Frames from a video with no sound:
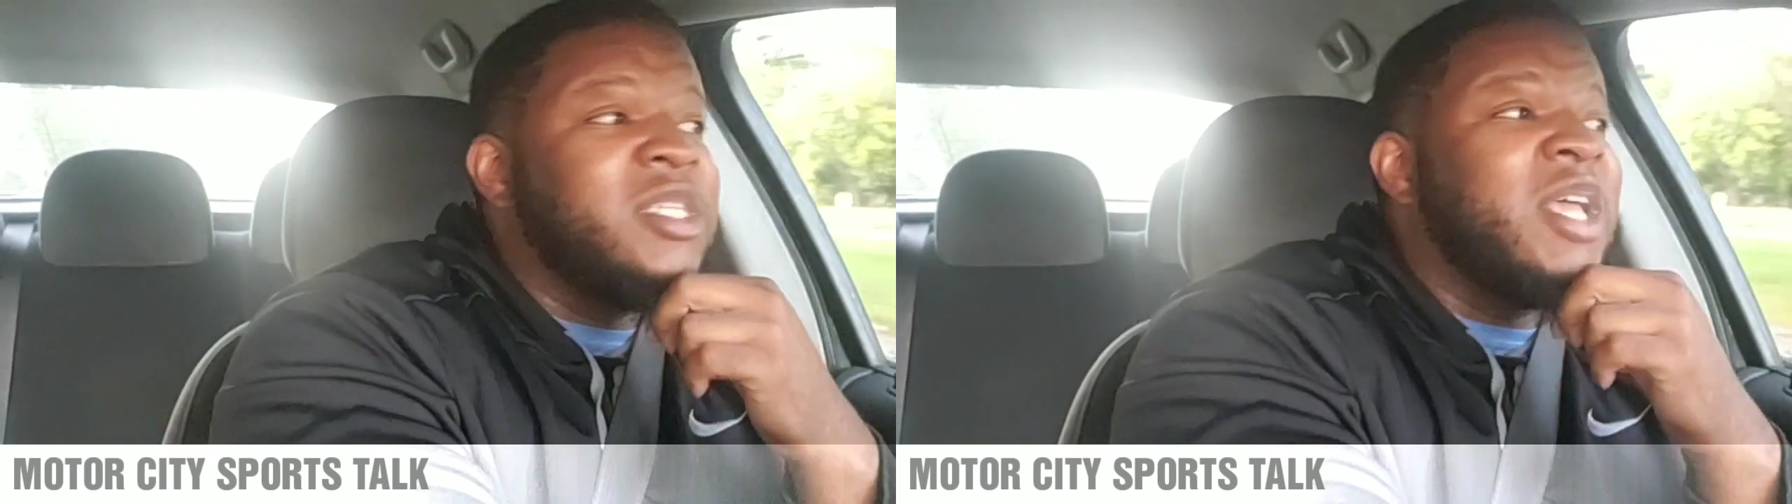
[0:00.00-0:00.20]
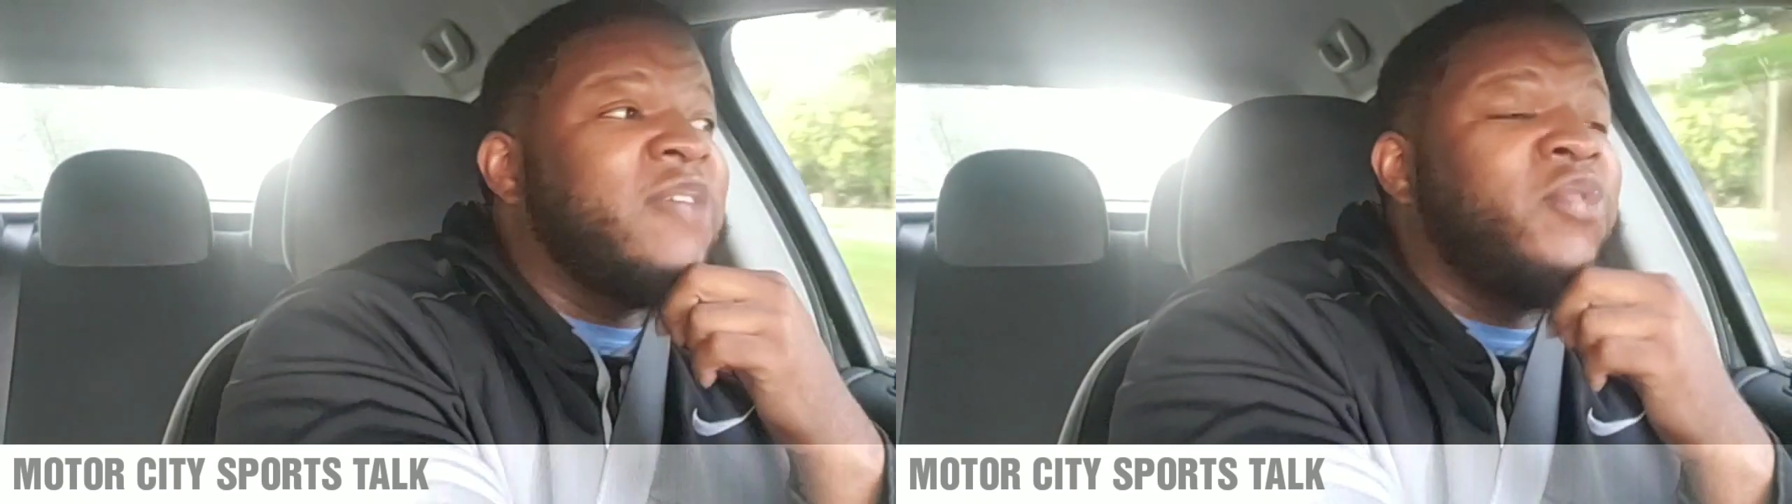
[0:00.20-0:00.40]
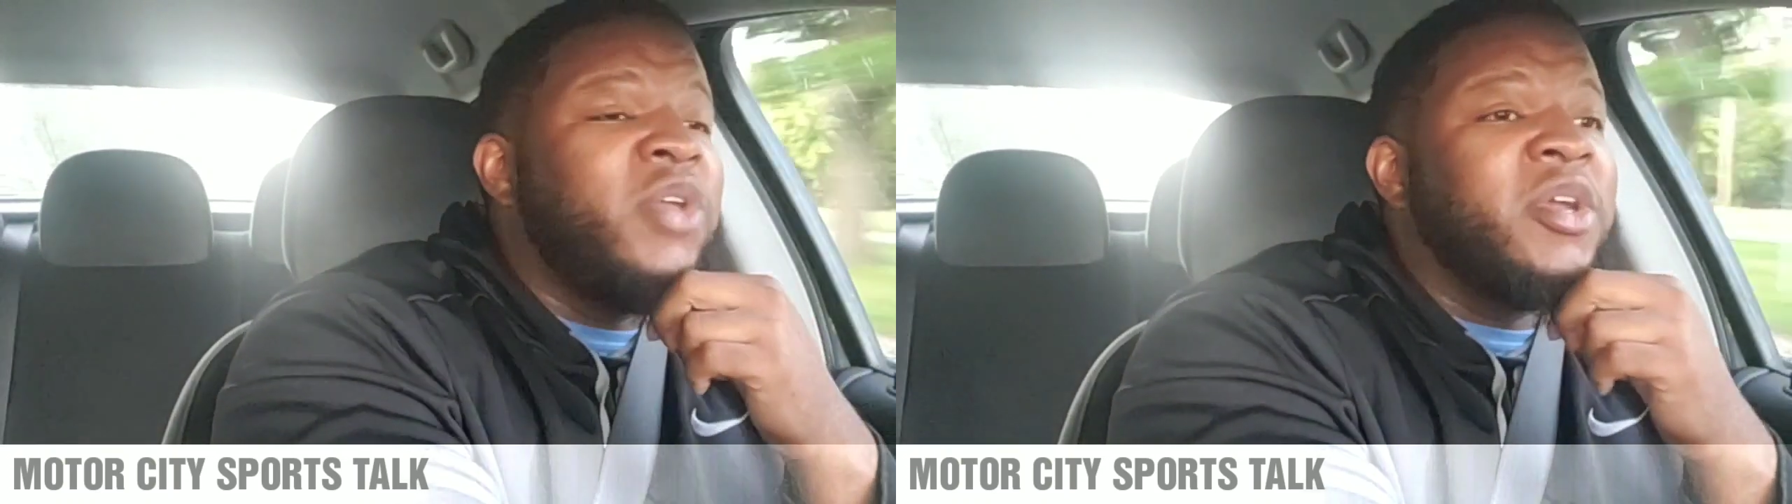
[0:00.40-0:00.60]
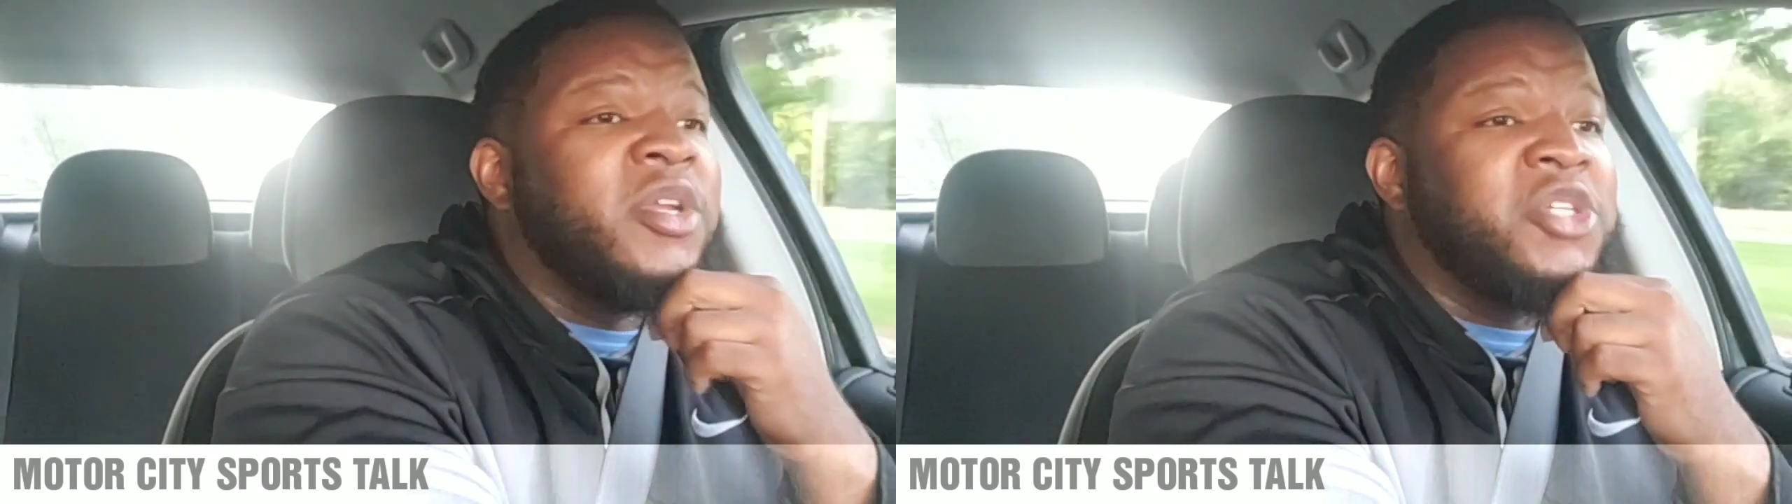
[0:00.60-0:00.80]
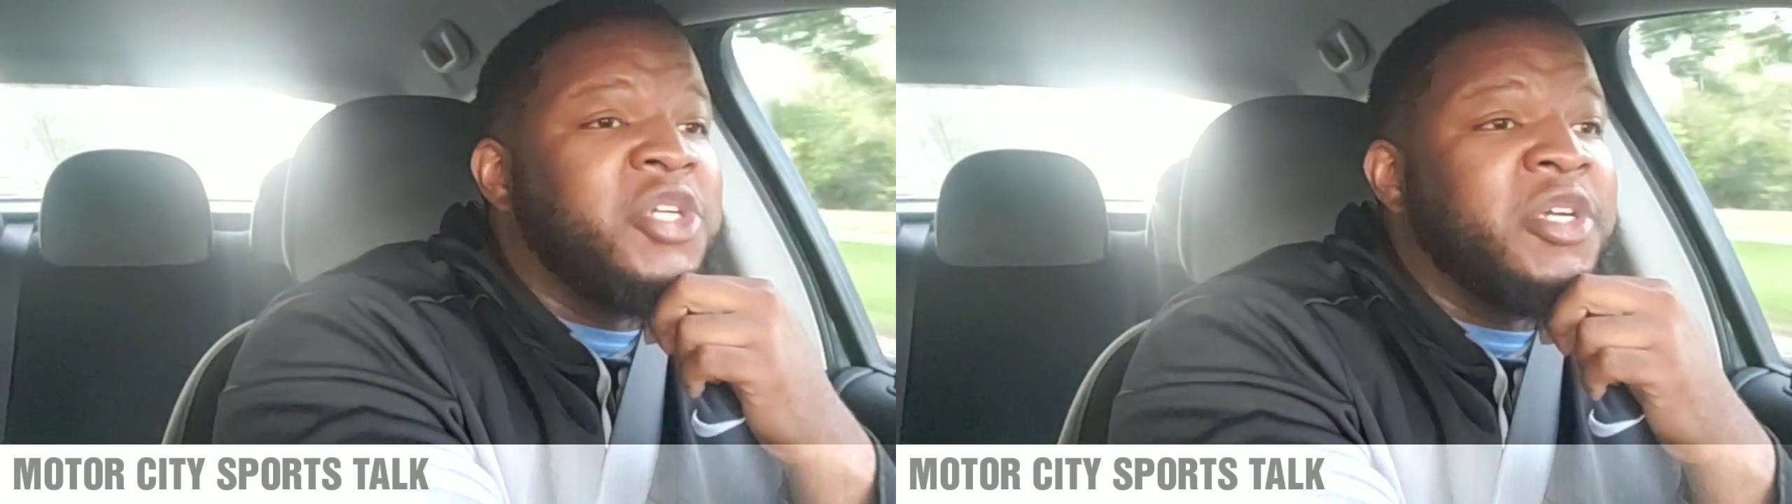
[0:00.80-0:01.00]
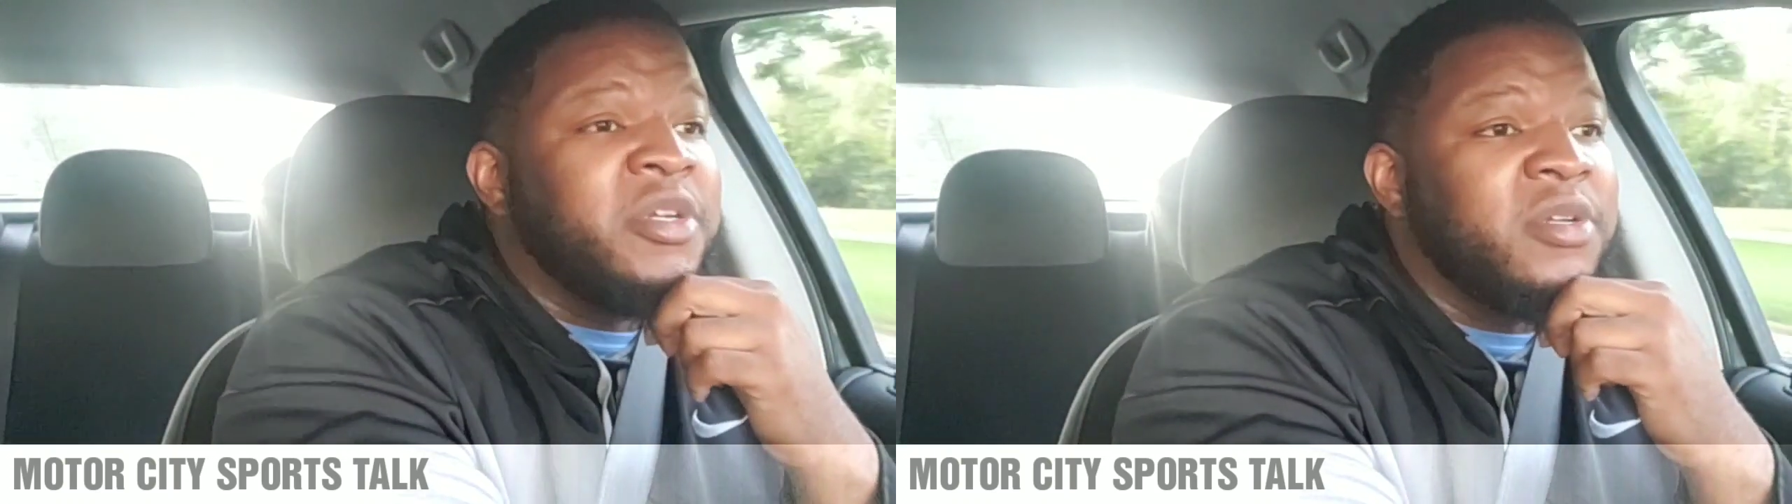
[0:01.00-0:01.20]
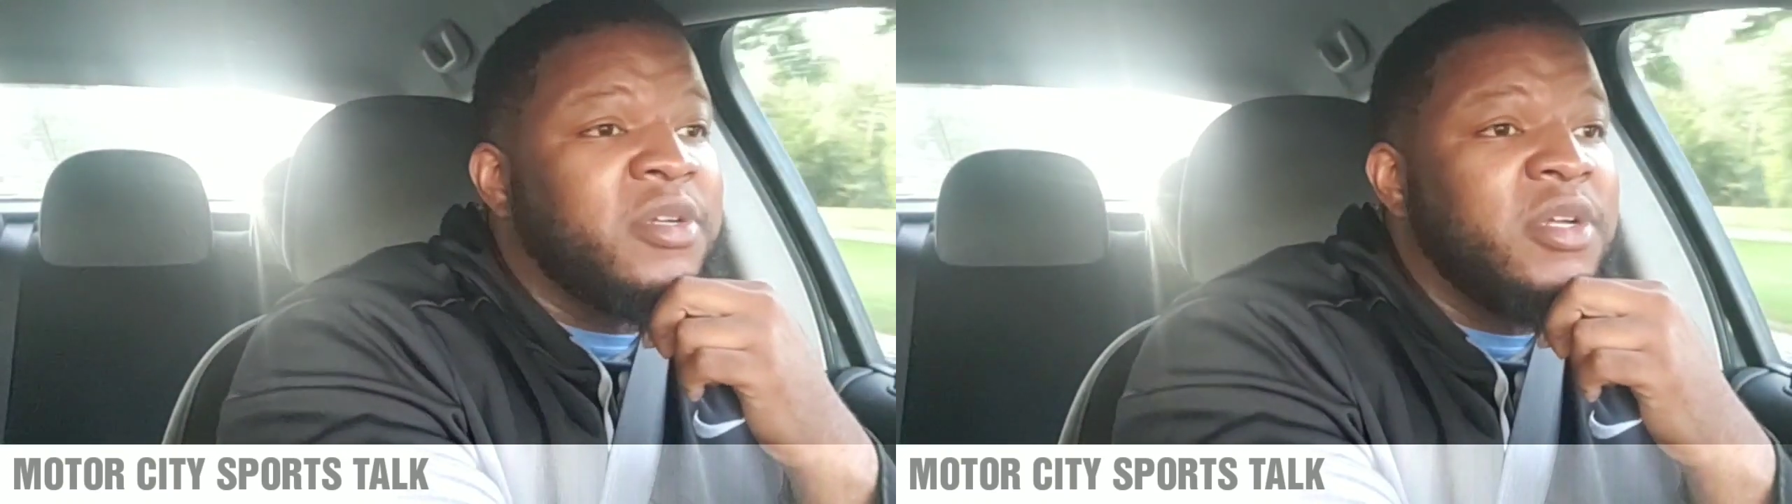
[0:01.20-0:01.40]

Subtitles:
successful year this year.